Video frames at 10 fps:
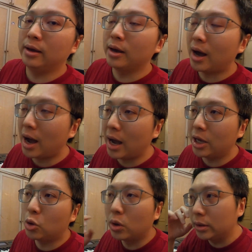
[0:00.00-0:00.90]
a
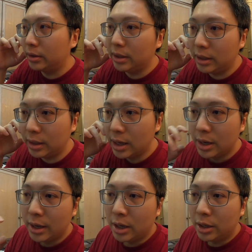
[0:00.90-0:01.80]
high quality
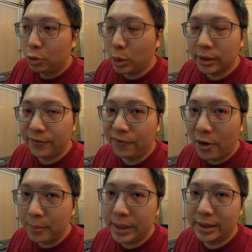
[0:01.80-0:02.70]

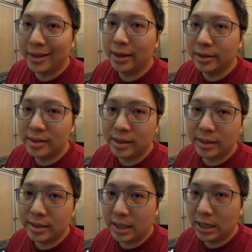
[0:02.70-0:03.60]
24-bit
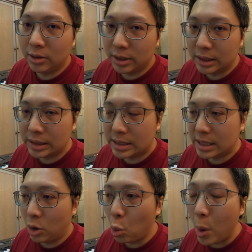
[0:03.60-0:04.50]
96
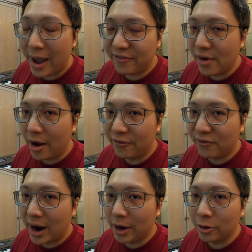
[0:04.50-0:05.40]
kilohertz wave
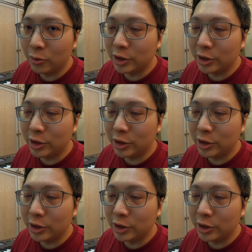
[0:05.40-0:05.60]
file,